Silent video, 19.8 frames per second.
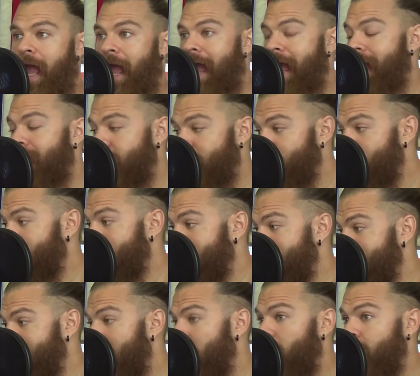And you can
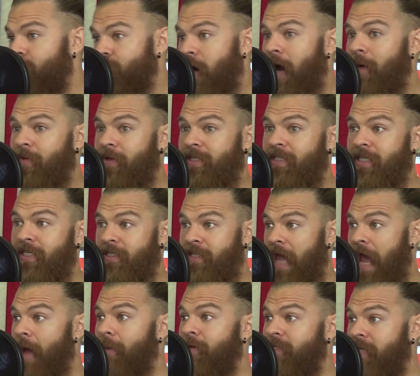tell probably since
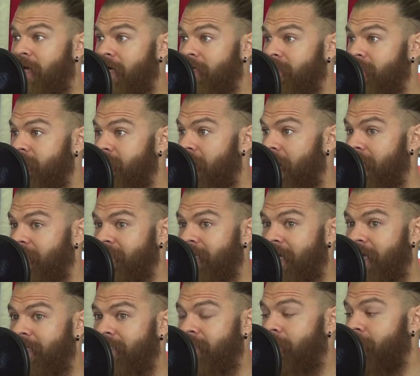Amazon got a
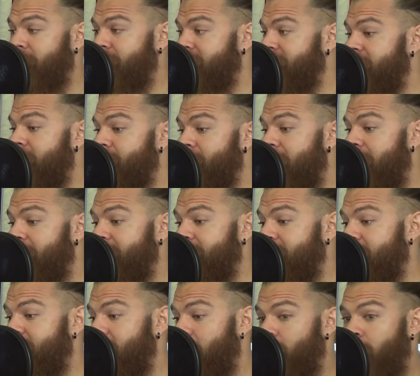taste, I bet CBS
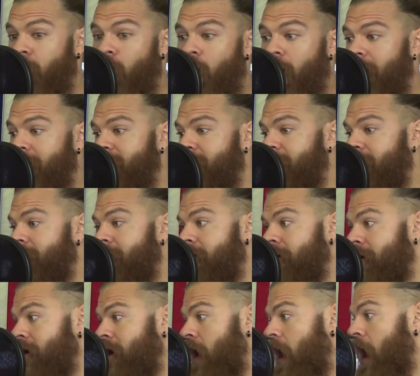and someone wanted to
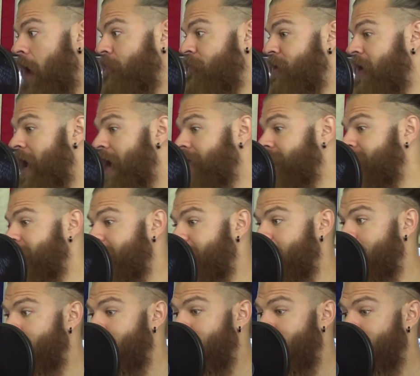up the ante a
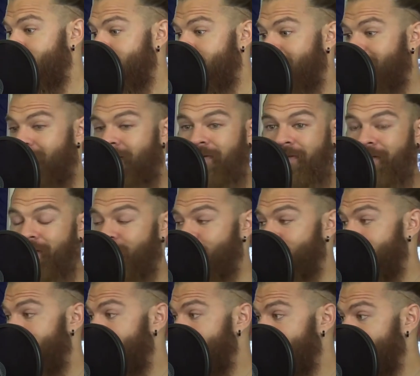little bit and was like, holy
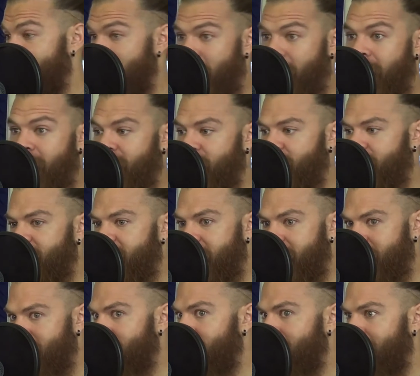shit, if they're
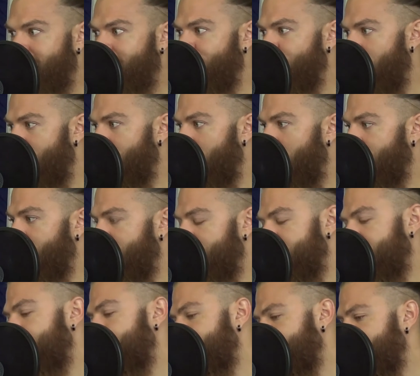interested, let's jump on
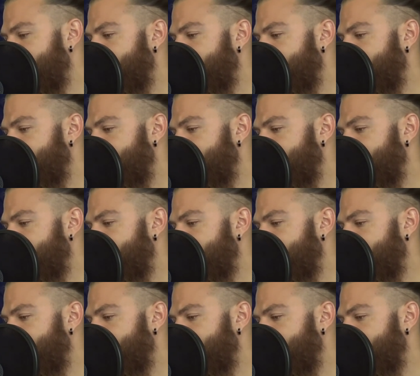this.